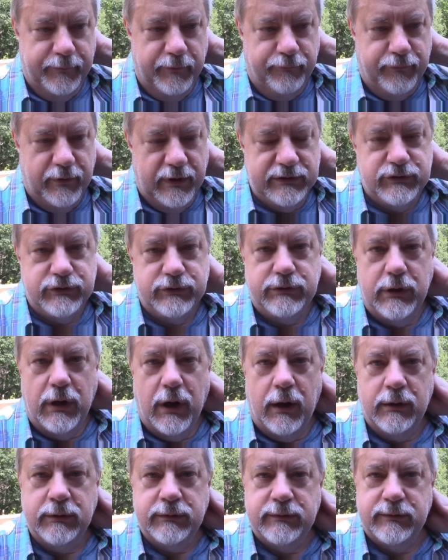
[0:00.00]
French
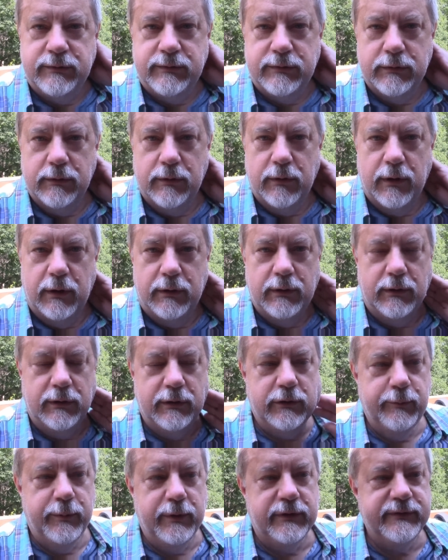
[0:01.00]
knots and a
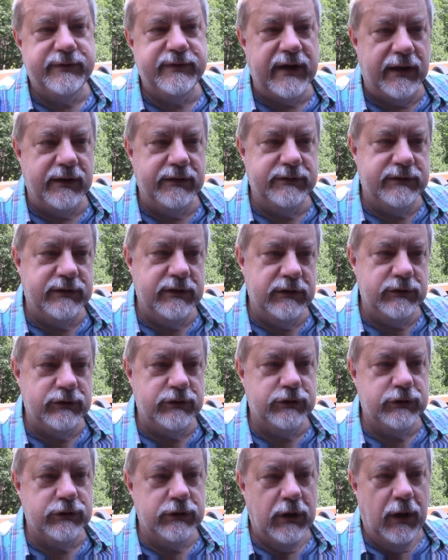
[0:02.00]
little bit of satin
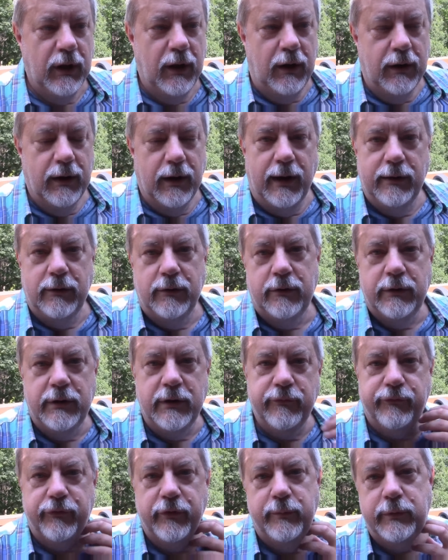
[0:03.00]
stitch. I learned
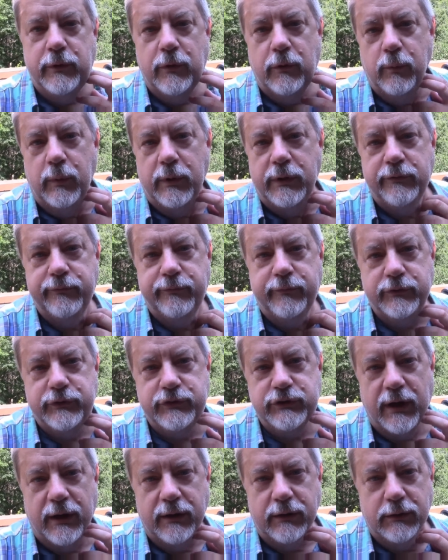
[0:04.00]
it from your wonderful
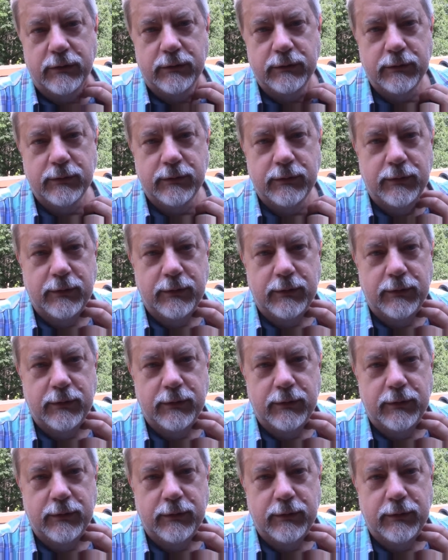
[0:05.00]
channel.